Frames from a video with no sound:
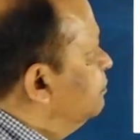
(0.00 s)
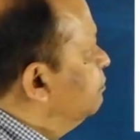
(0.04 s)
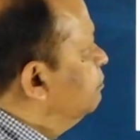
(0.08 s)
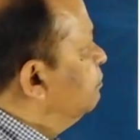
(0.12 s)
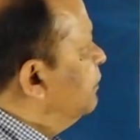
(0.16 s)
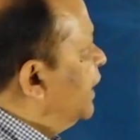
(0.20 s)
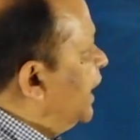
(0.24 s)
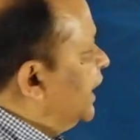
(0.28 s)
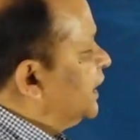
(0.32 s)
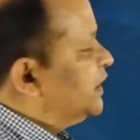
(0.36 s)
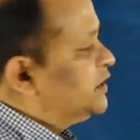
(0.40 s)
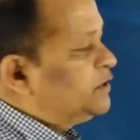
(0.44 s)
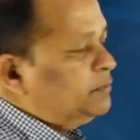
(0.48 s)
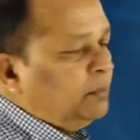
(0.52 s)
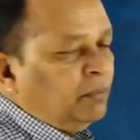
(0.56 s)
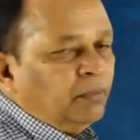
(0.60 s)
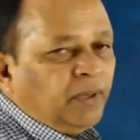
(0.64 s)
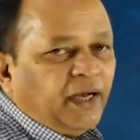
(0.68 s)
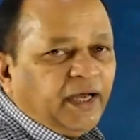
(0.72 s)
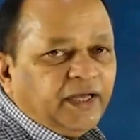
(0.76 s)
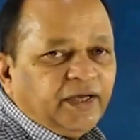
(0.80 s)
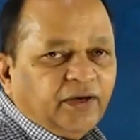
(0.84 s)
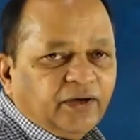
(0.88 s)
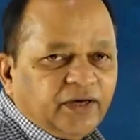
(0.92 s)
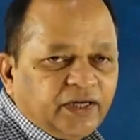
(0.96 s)
maximum
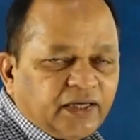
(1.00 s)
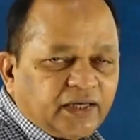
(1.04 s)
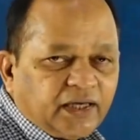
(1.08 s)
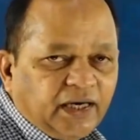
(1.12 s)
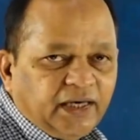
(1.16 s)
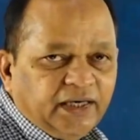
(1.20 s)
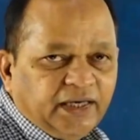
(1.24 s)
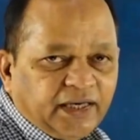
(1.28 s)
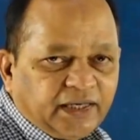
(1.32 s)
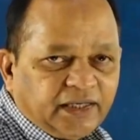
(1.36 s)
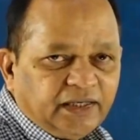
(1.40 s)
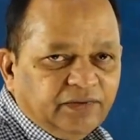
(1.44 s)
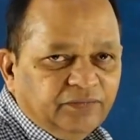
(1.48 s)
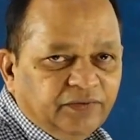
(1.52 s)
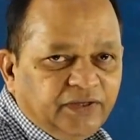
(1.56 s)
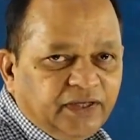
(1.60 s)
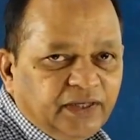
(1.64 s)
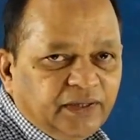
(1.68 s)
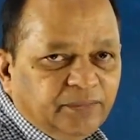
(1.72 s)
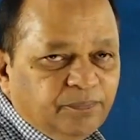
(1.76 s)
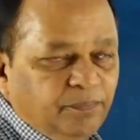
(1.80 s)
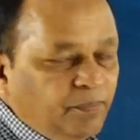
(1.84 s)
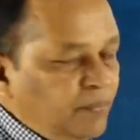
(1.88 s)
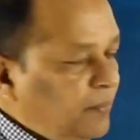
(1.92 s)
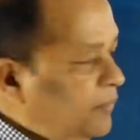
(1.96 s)
ionic
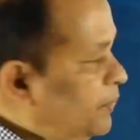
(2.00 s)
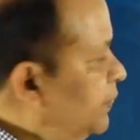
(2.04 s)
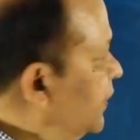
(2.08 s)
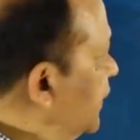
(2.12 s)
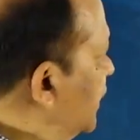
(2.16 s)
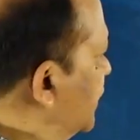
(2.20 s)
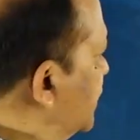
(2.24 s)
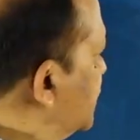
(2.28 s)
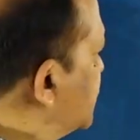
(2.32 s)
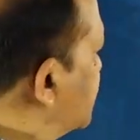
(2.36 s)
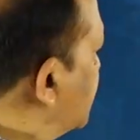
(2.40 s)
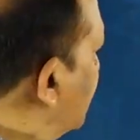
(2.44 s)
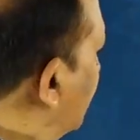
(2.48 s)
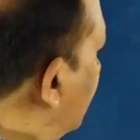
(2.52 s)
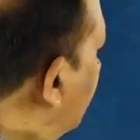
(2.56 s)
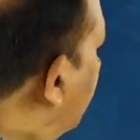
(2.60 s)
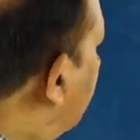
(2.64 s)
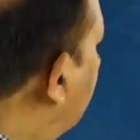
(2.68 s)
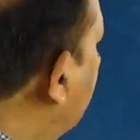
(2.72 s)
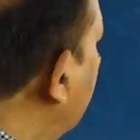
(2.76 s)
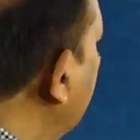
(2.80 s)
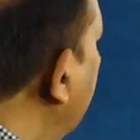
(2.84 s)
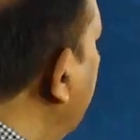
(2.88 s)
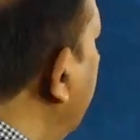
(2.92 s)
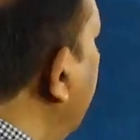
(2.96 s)
conductivity? So,
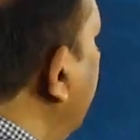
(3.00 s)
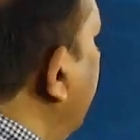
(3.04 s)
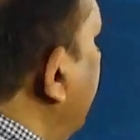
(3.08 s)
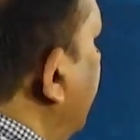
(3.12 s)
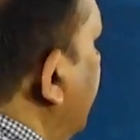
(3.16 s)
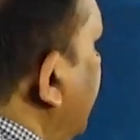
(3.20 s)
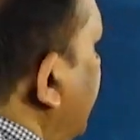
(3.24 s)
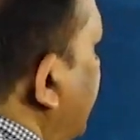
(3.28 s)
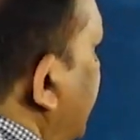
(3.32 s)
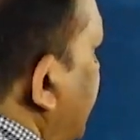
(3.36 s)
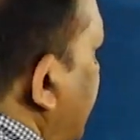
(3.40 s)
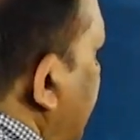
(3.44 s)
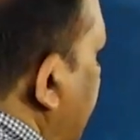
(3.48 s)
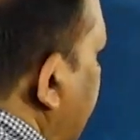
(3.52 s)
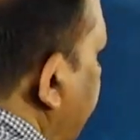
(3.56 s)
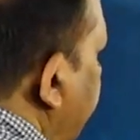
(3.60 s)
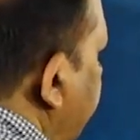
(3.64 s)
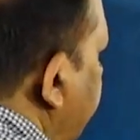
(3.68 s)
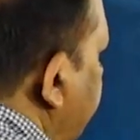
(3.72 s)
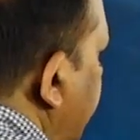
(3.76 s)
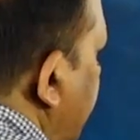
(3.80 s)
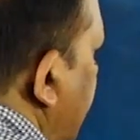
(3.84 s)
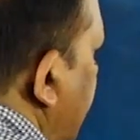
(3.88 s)
if